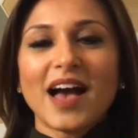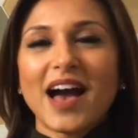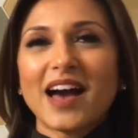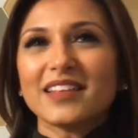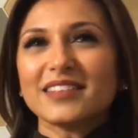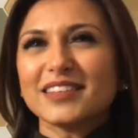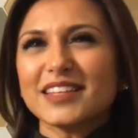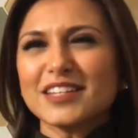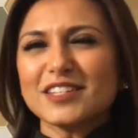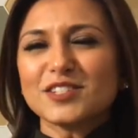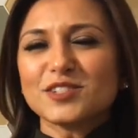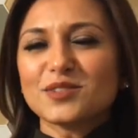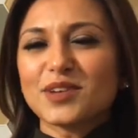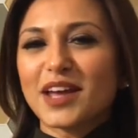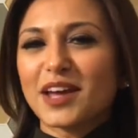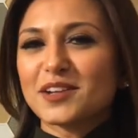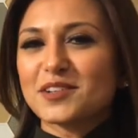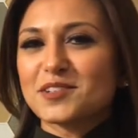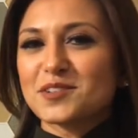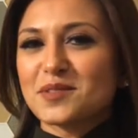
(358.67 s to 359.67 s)
At least you
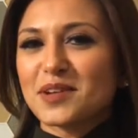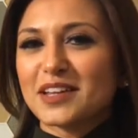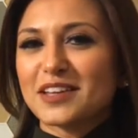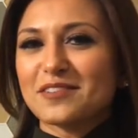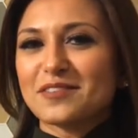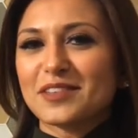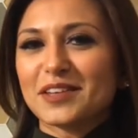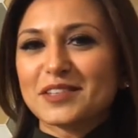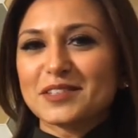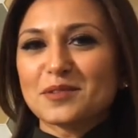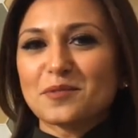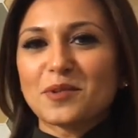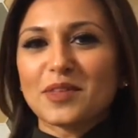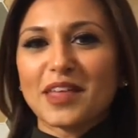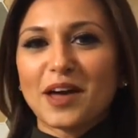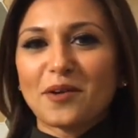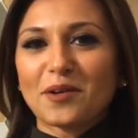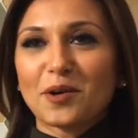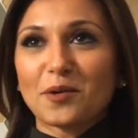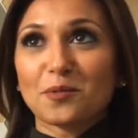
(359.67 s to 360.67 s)
can't do any of this
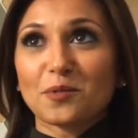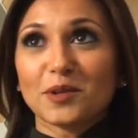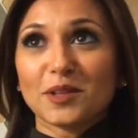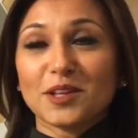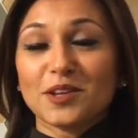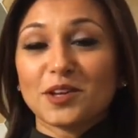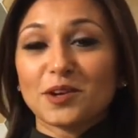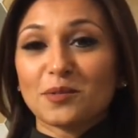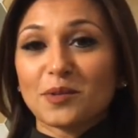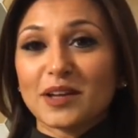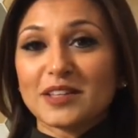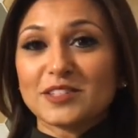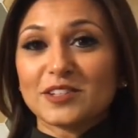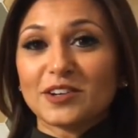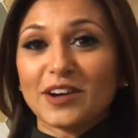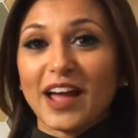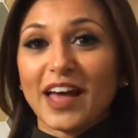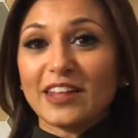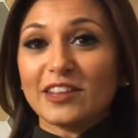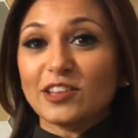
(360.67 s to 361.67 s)
without a really good
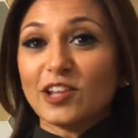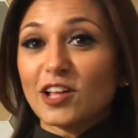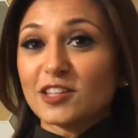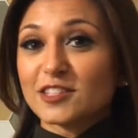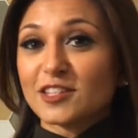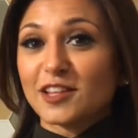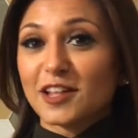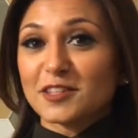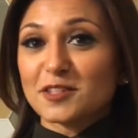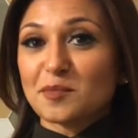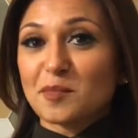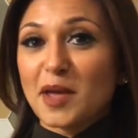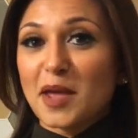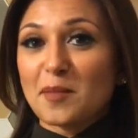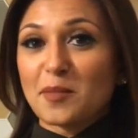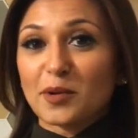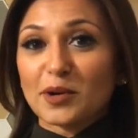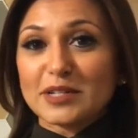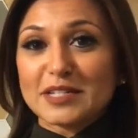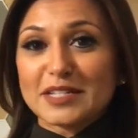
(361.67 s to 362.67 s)
eraser and lots and lots of paper